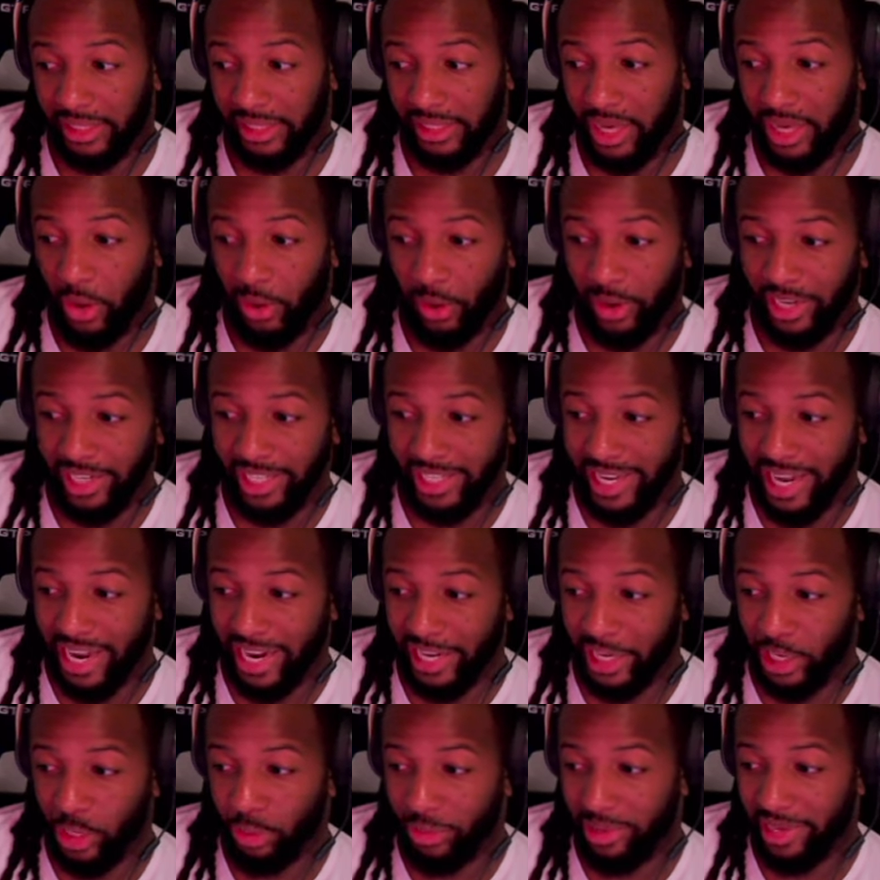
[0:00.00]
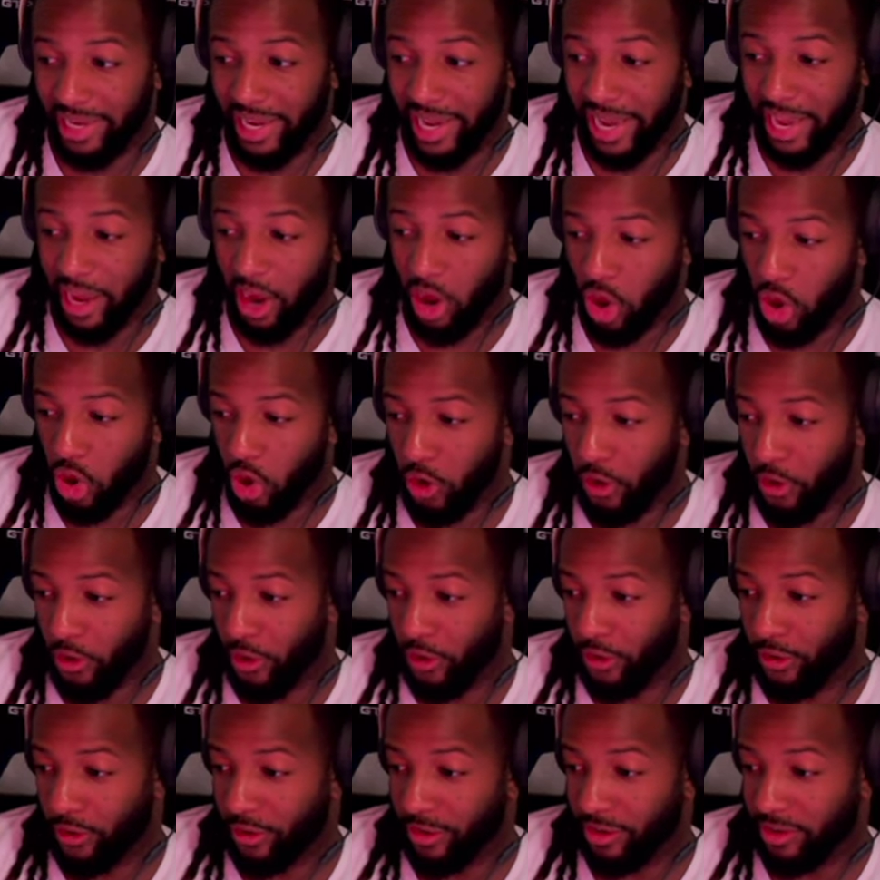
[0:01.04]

Oh, he's not human at all.